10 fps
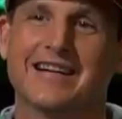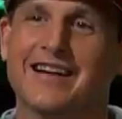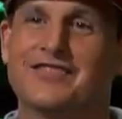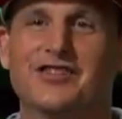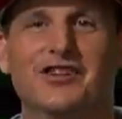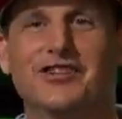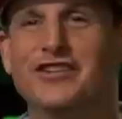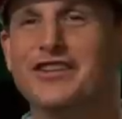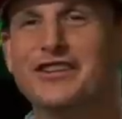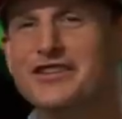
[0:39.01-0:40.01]
after, a, uh,
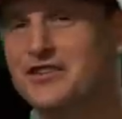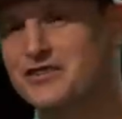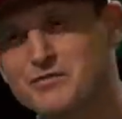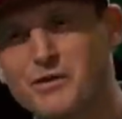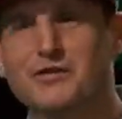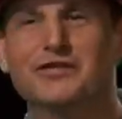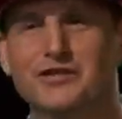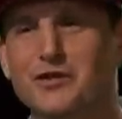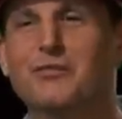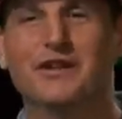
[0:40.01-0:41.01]
a, uh, you know, smoked a
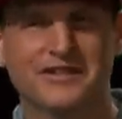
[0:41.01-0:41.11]
little bit of